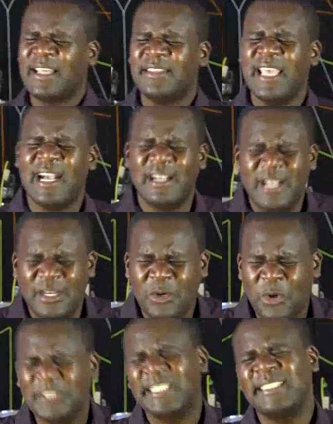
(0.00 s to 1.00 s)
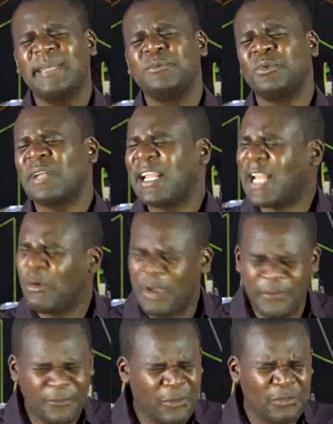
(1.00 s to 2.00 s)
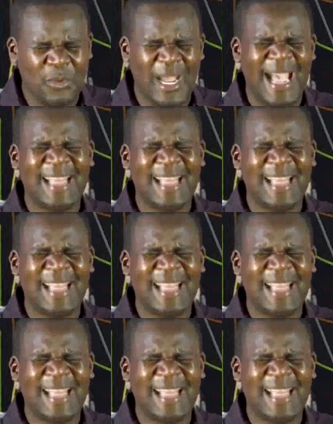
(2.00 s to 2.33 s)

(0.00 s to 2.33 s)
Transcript: that they are causing them to run away from you.